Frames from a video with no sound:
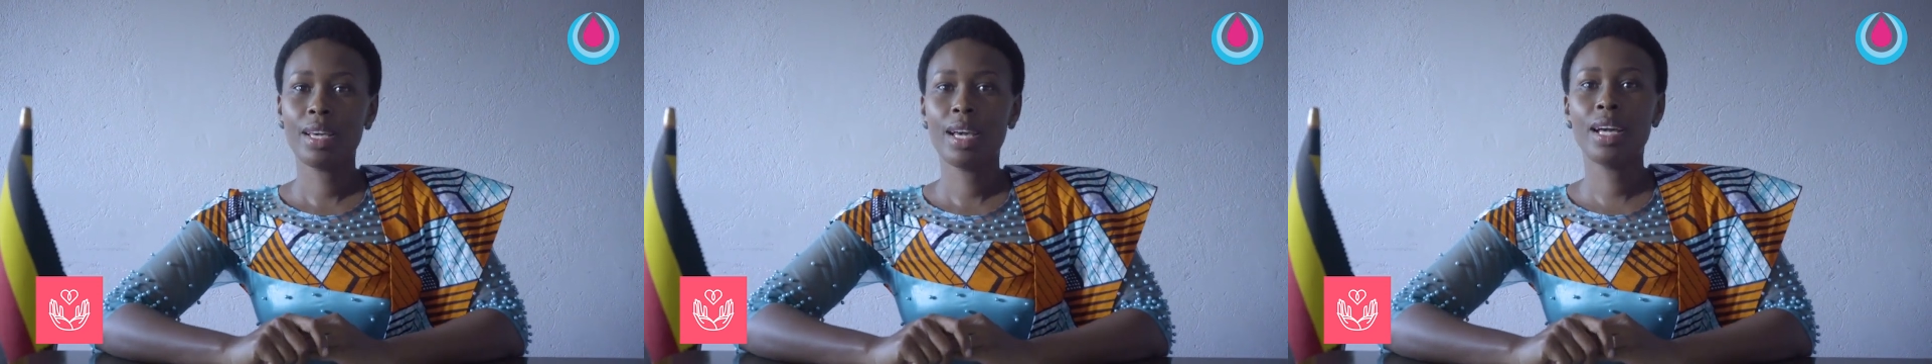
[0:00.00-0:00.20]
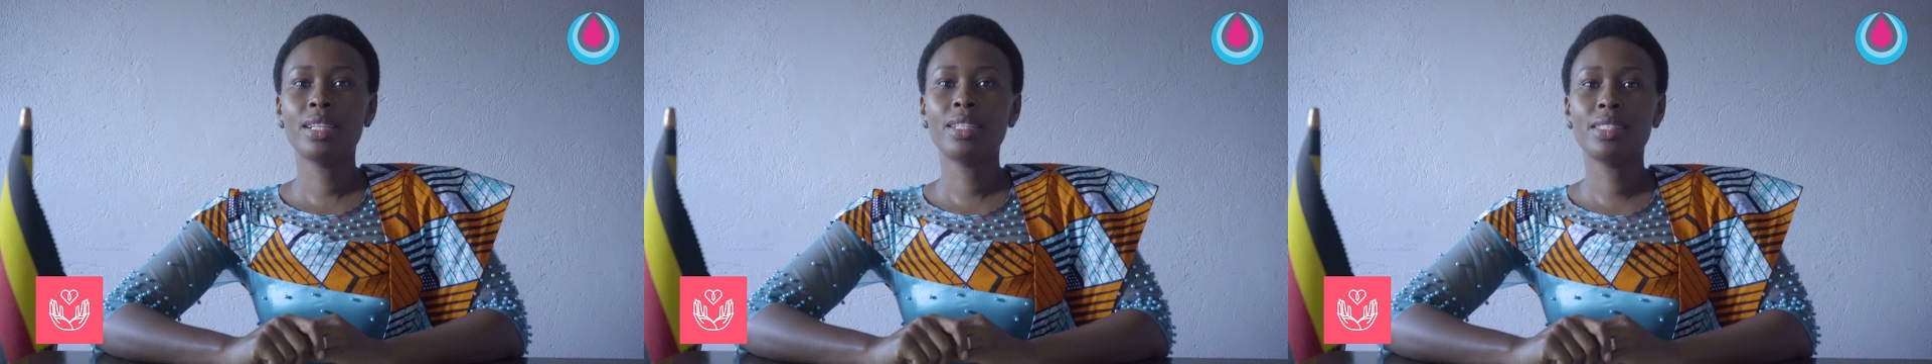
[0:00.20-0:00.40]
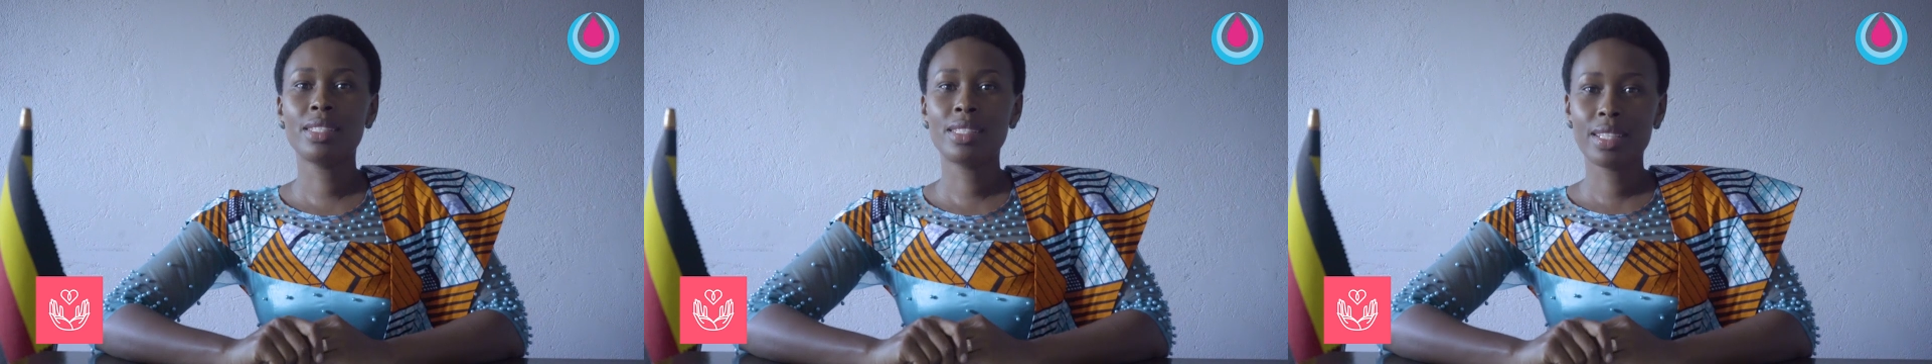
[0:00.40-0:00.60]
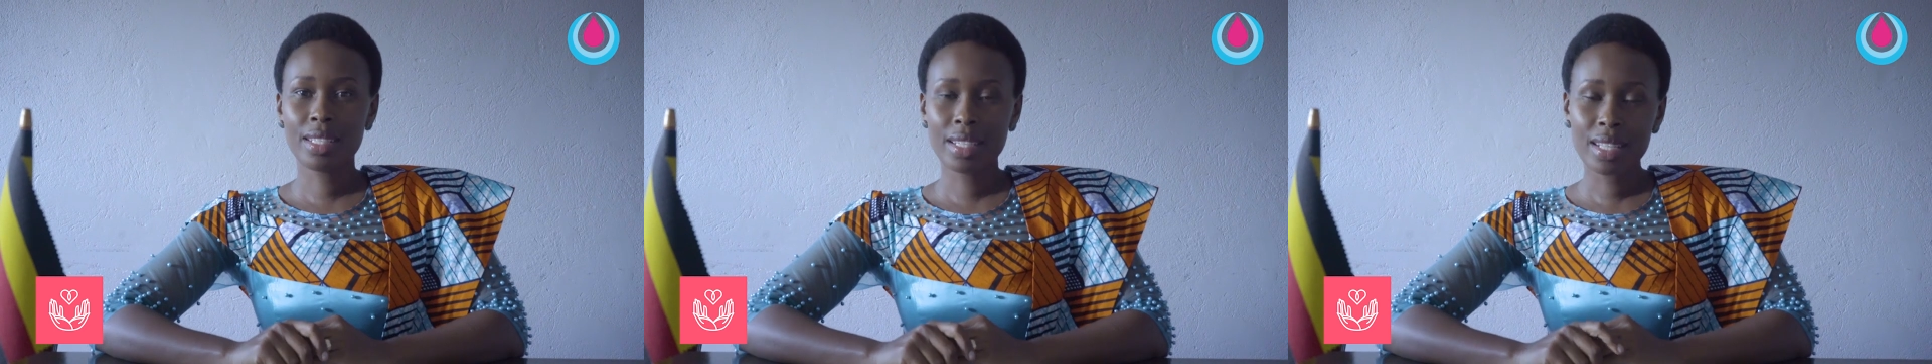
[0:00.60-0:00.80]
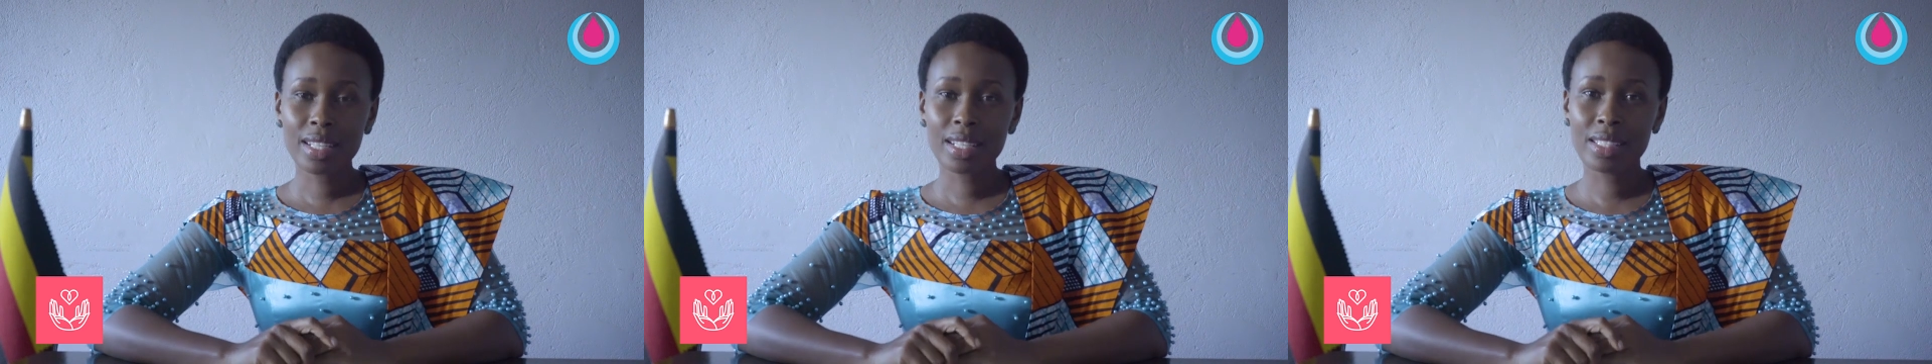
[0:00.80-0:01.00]
and it is a
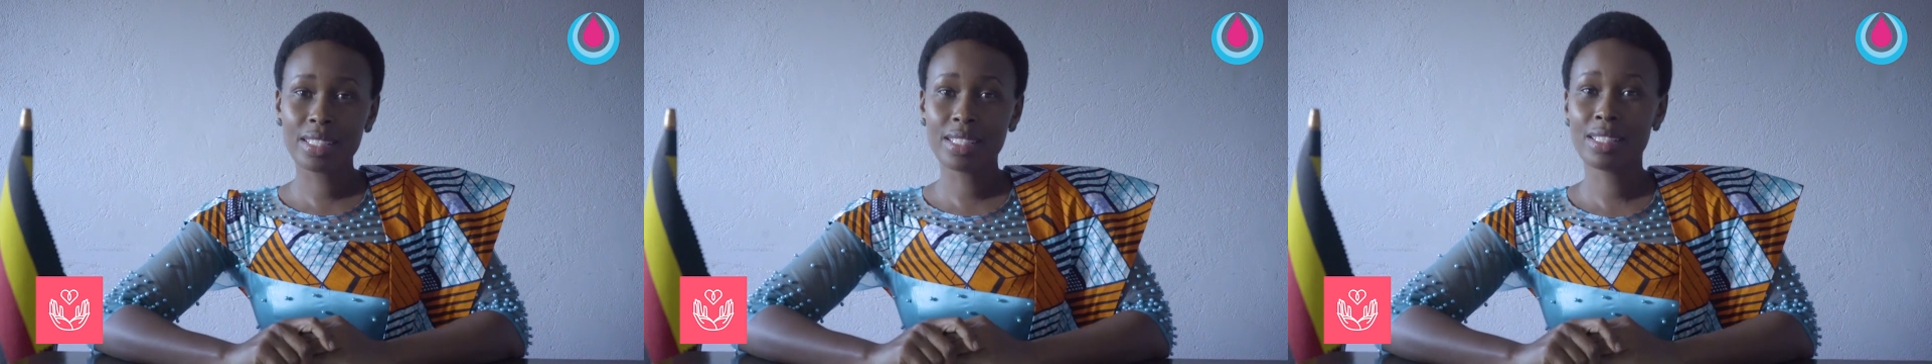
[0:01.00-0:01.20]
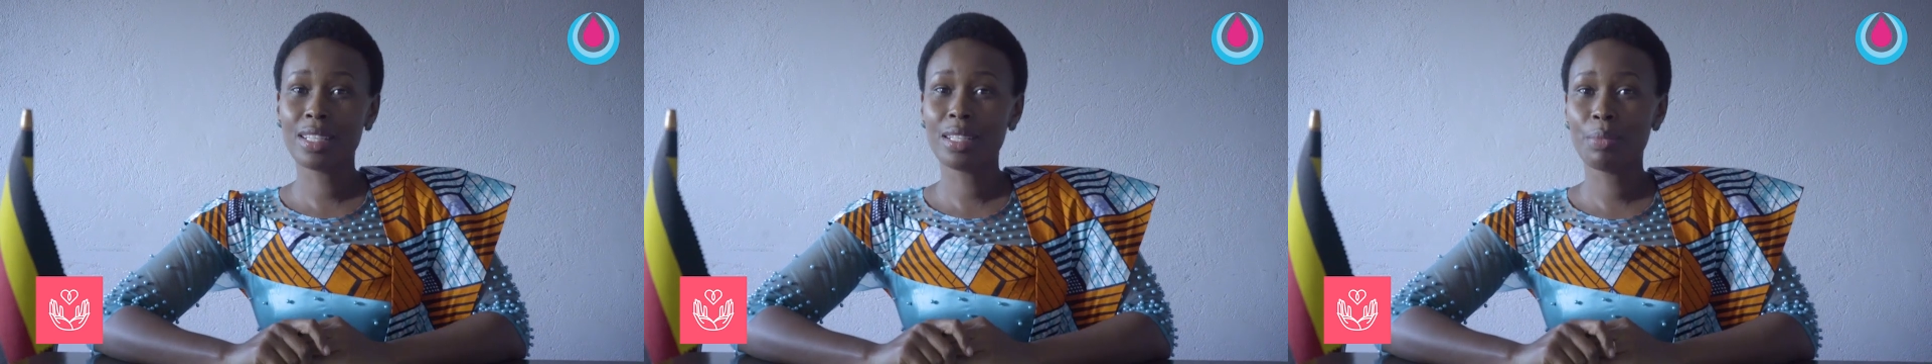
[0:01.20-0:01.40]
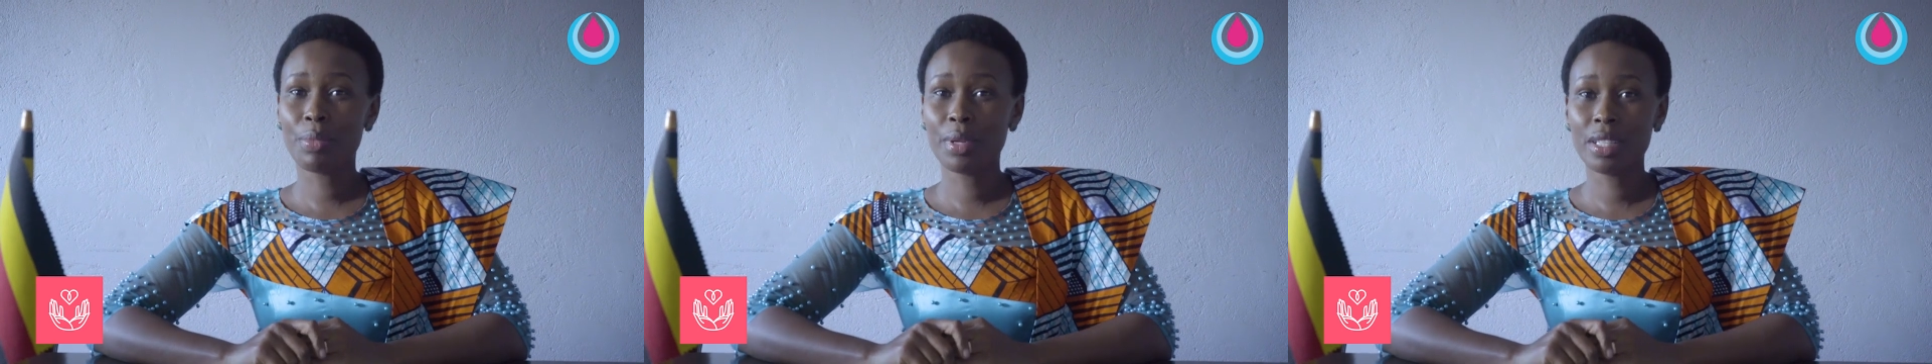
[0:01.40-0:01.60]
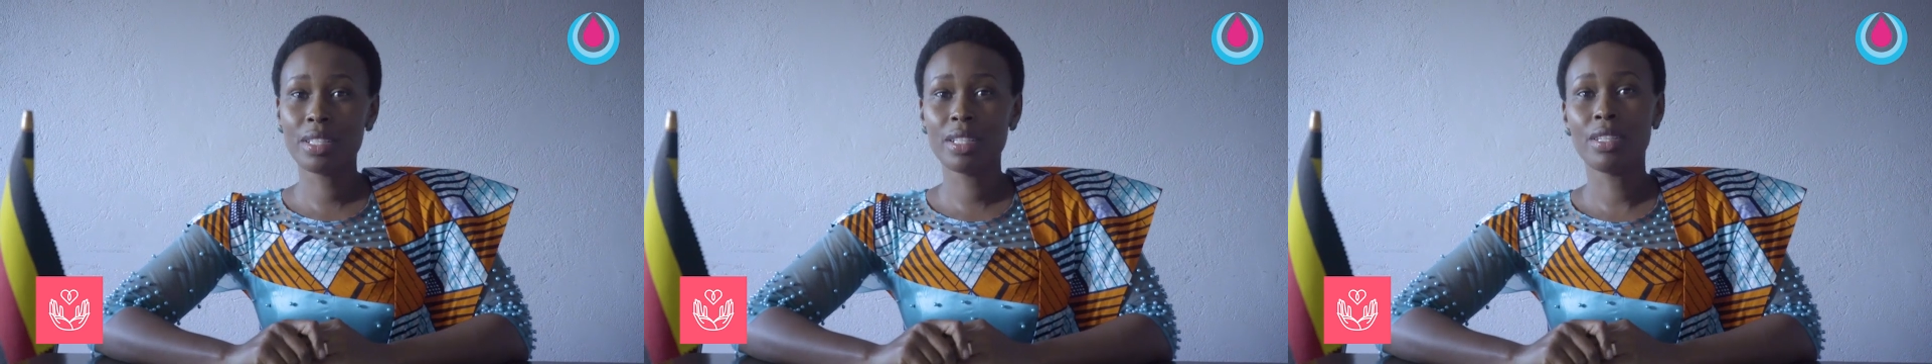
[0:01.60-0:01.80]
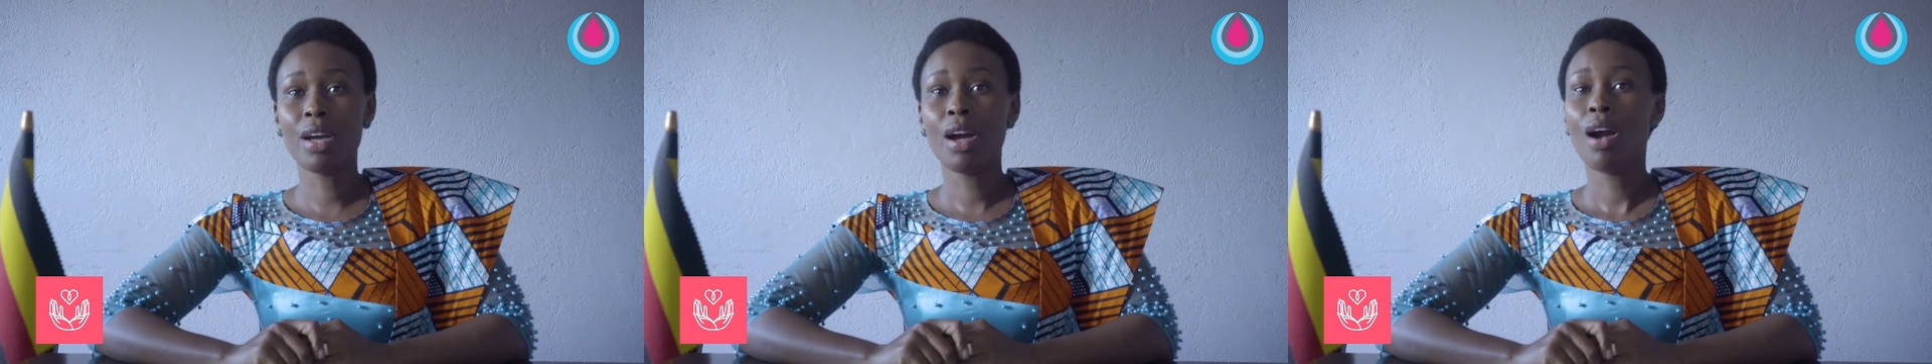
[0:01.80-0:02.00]
day that is celebrated